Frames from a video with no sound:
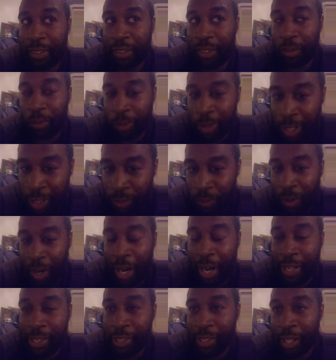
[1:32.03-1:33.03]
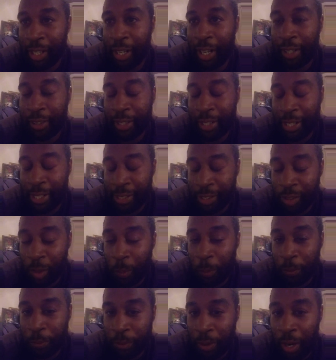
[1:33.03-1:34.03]
the reason why I say that's
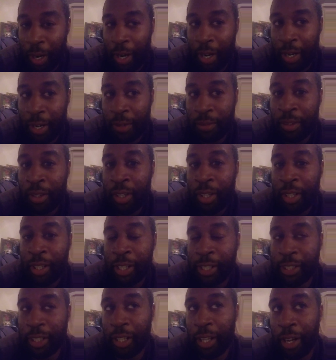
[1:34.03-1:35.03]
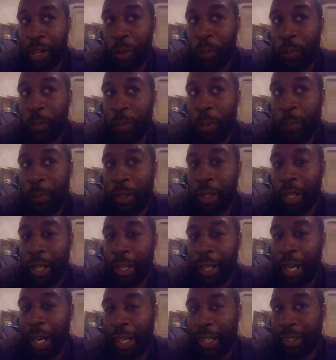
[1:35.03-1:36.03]
number 5, because a lot of women be
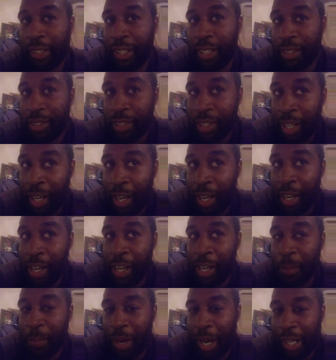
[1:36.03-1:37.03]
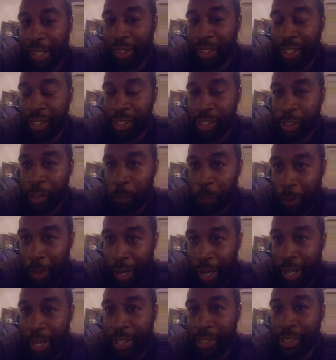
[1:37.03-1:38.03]
like, I need time, I need
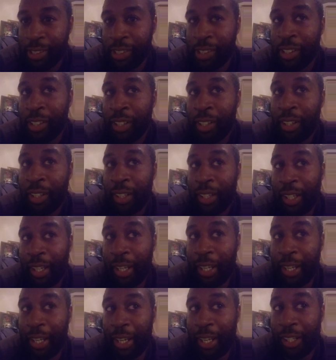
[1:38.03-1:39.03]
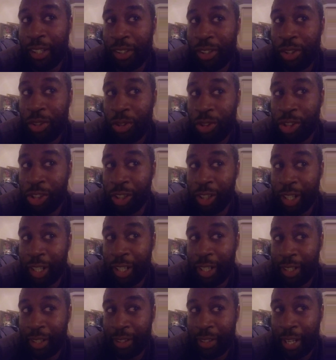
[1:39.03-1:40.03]
space, and
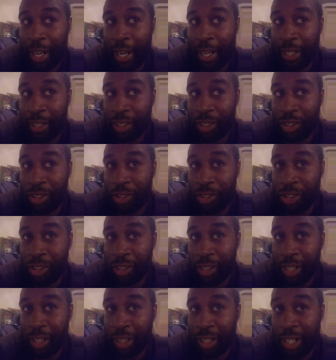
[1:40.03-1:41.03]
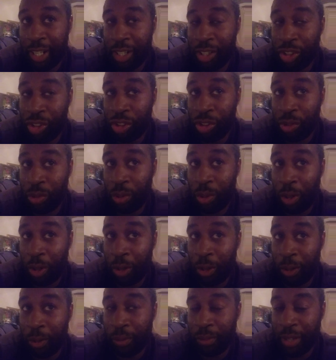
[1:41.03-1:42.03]
that usually leads to
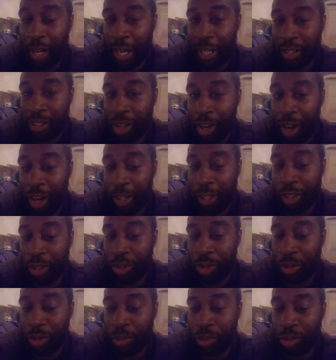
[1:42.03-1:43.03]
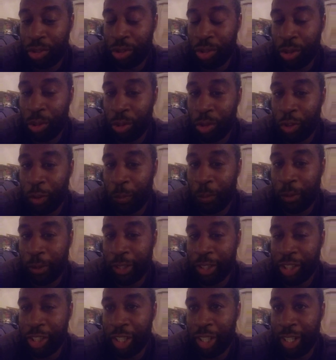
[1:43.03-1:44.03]
her not talking to you no more
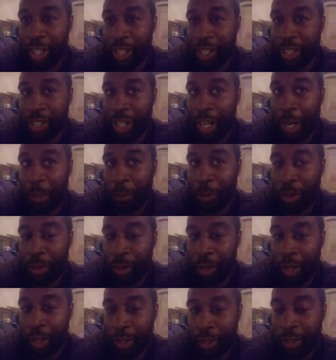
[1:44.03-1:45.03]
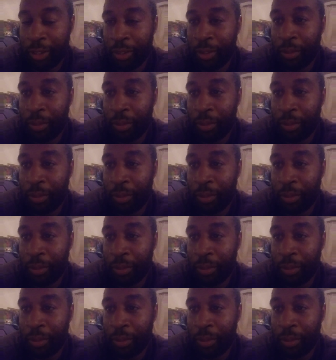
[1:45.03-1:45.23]
because she needs time to think.